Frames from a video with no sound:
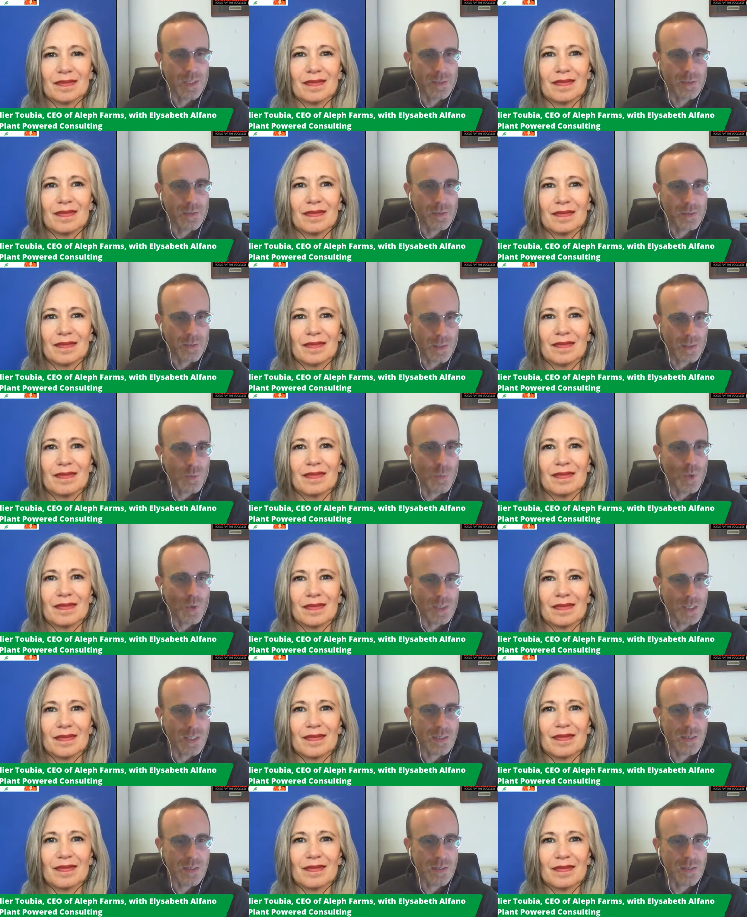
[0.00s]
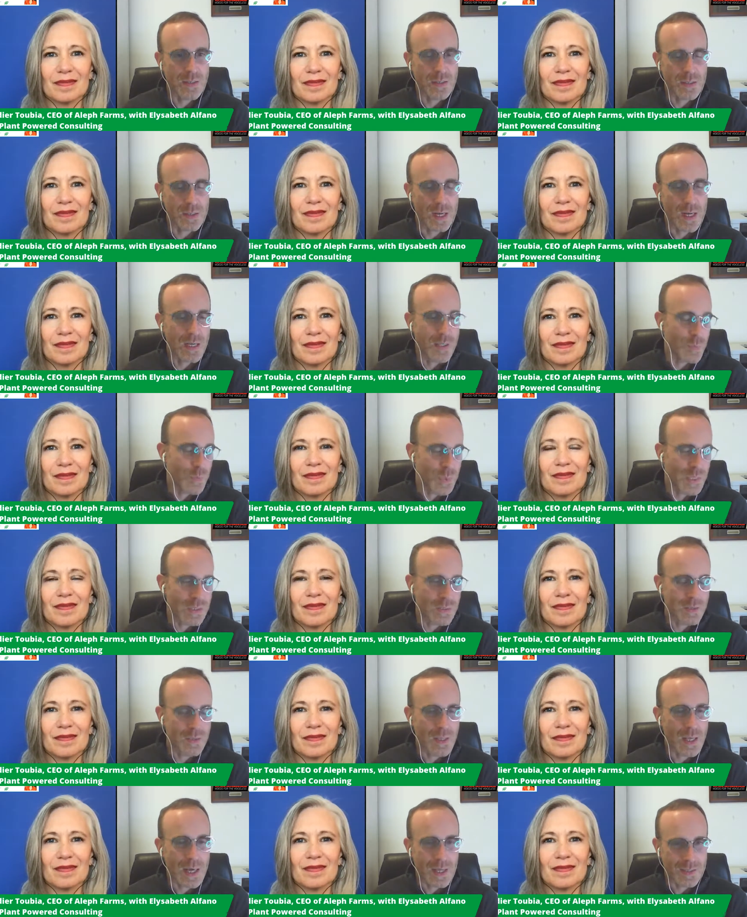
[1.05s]
Speaker 1: and this process is, has
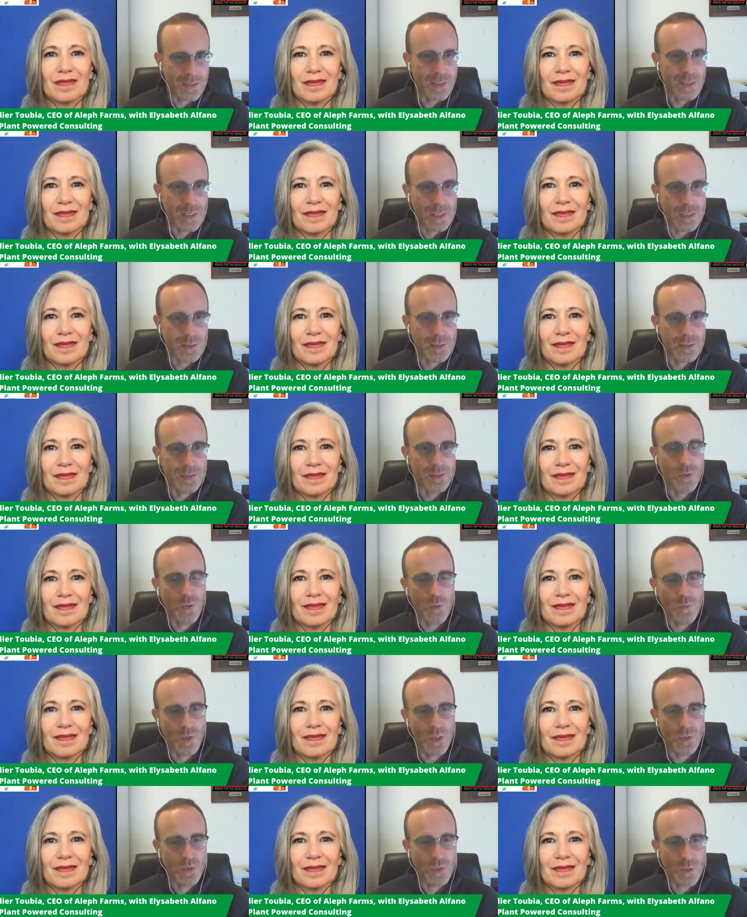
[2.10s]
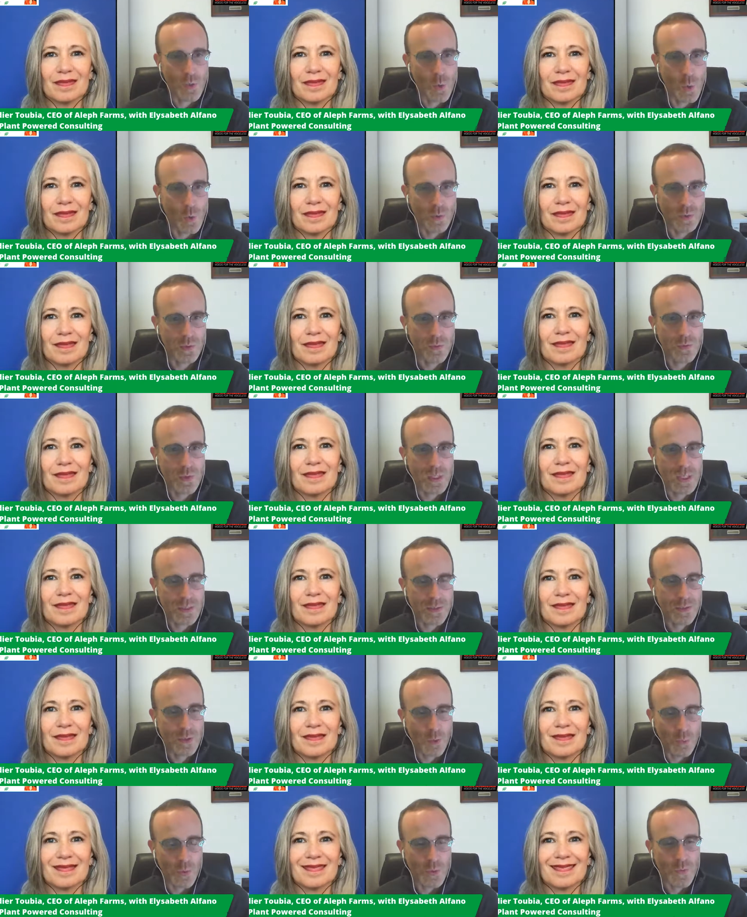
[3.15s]
been accelerating over the course of the
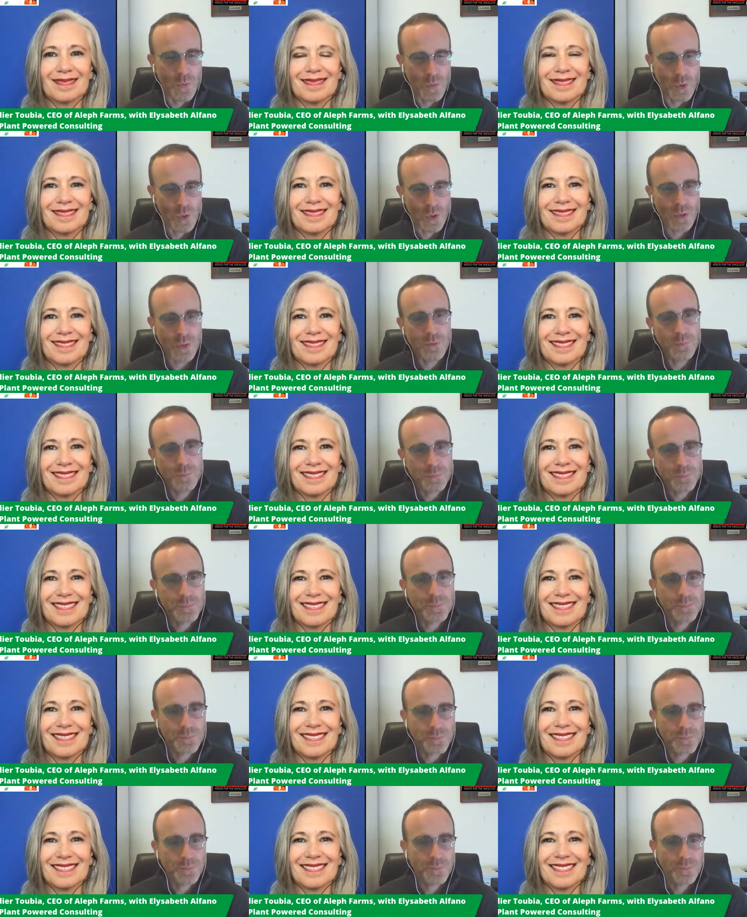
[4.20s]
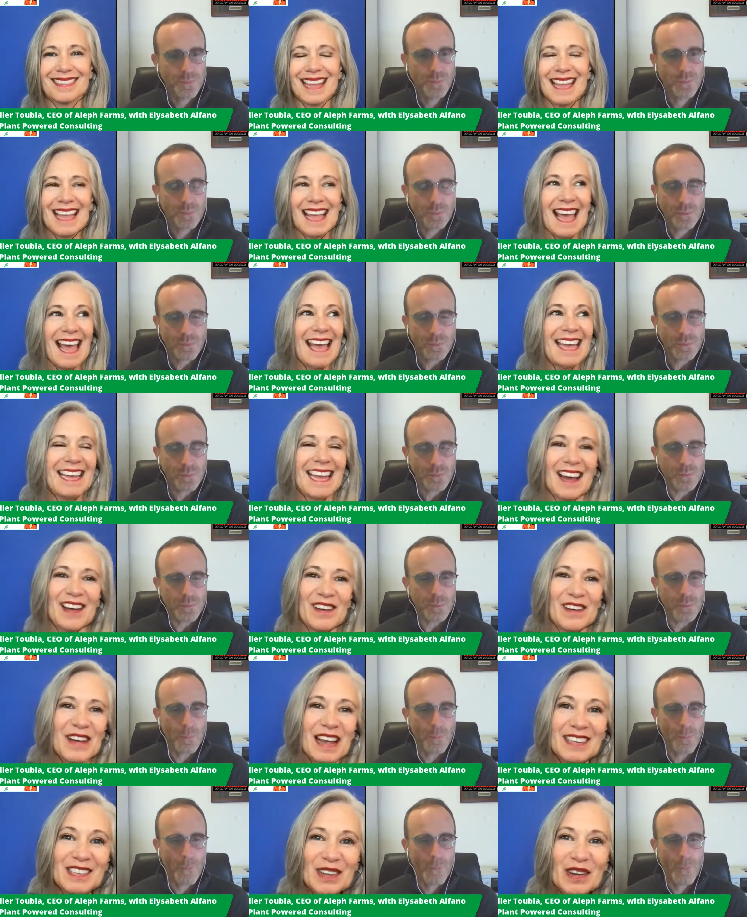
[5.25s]
last couple of years.
Speaker 2: Yeah.
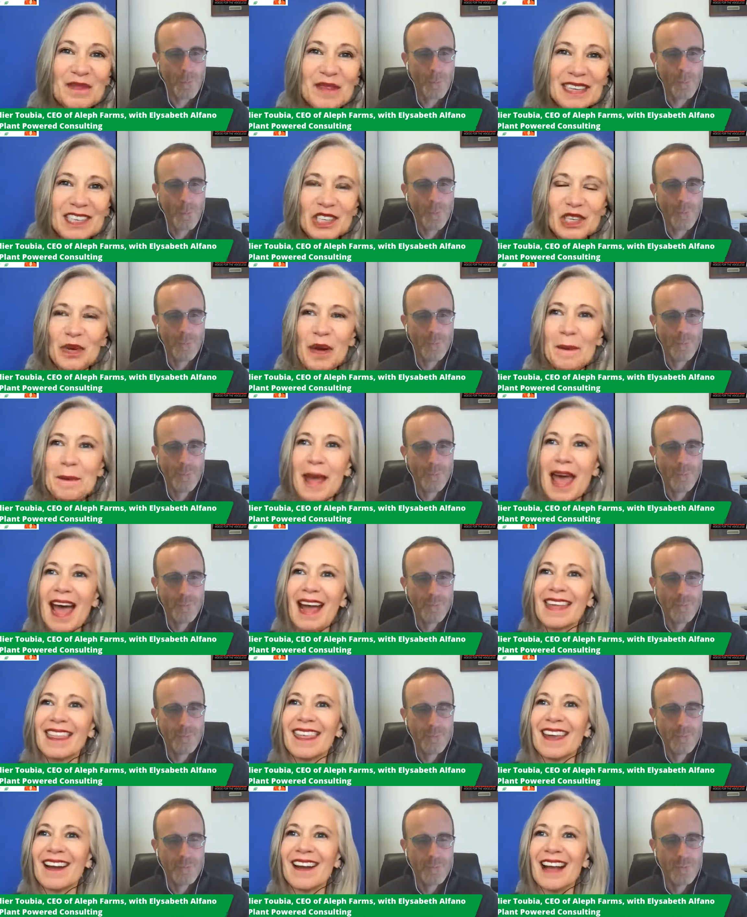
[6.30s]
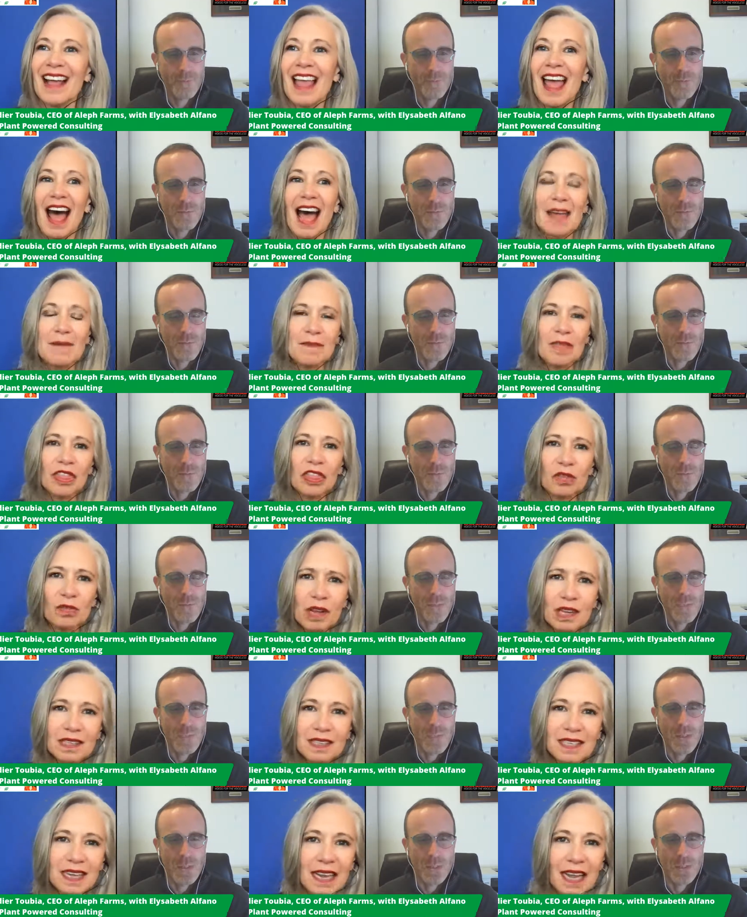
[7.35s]
Okay. So much to unpack there. I'm
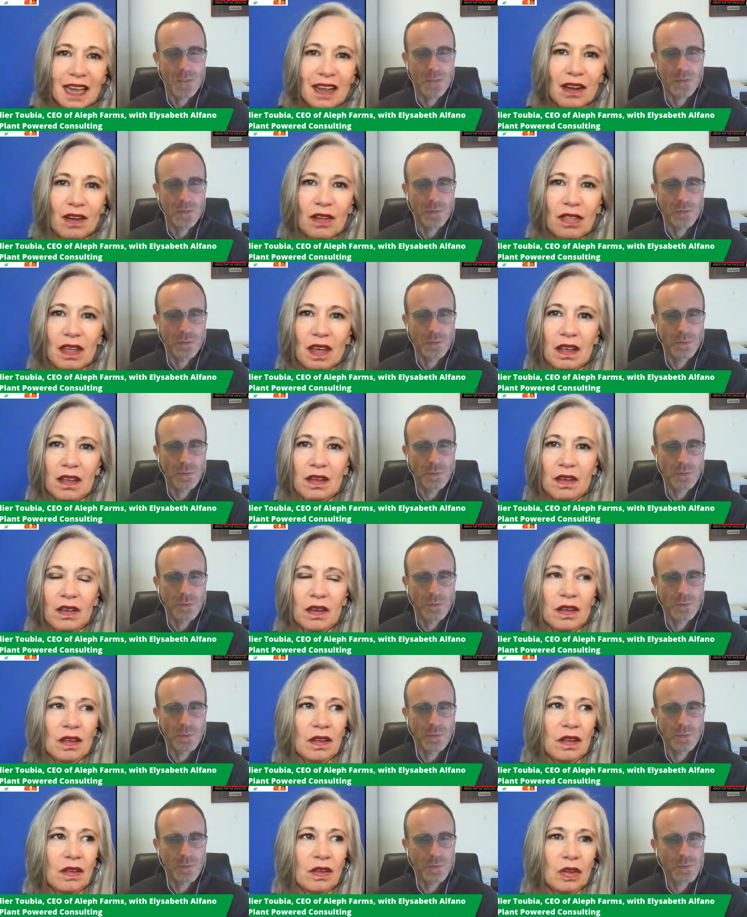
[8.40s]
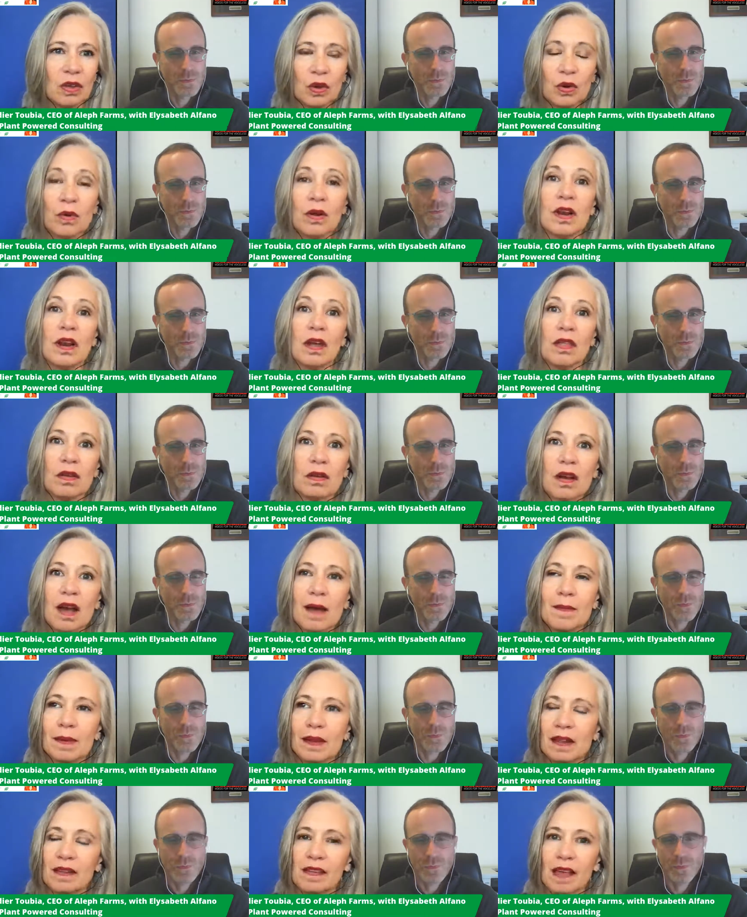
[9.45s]
thrilled to hear that you and other
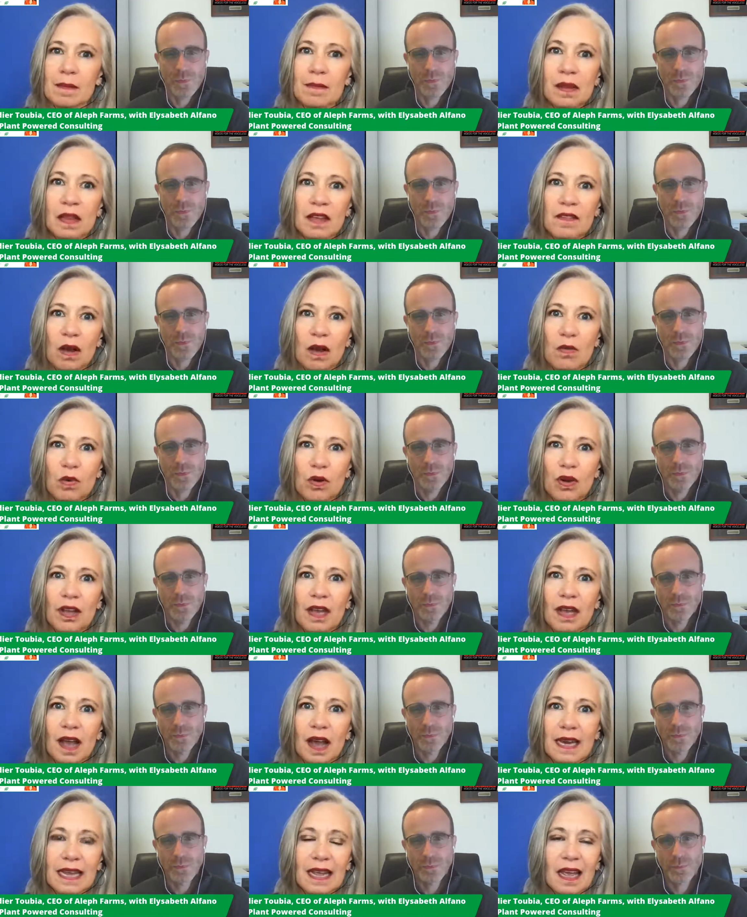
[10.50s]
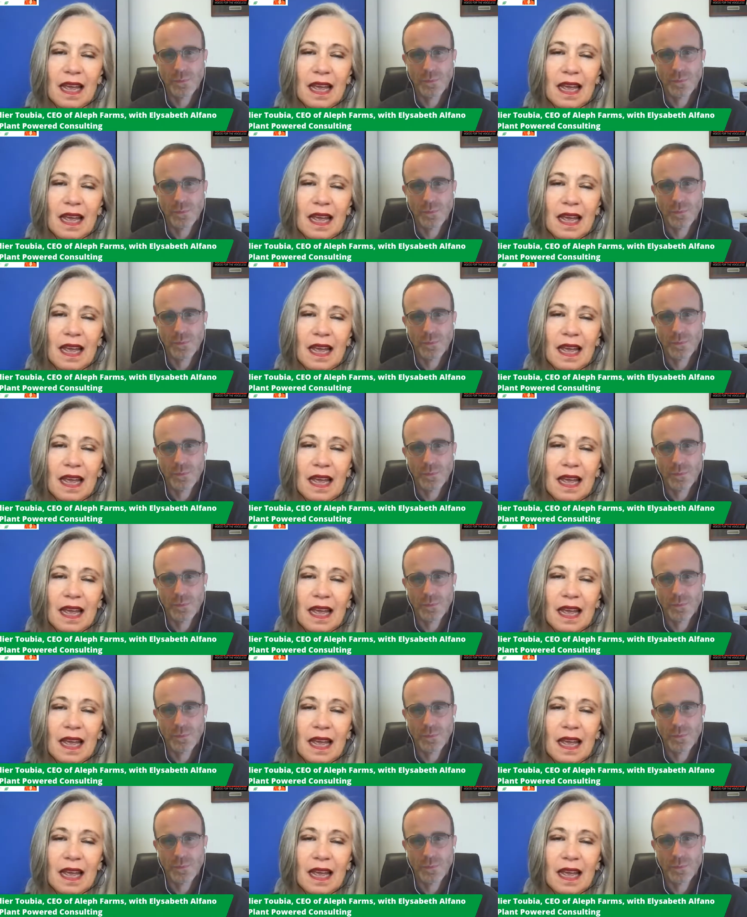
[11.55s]
companies, I believe, are working on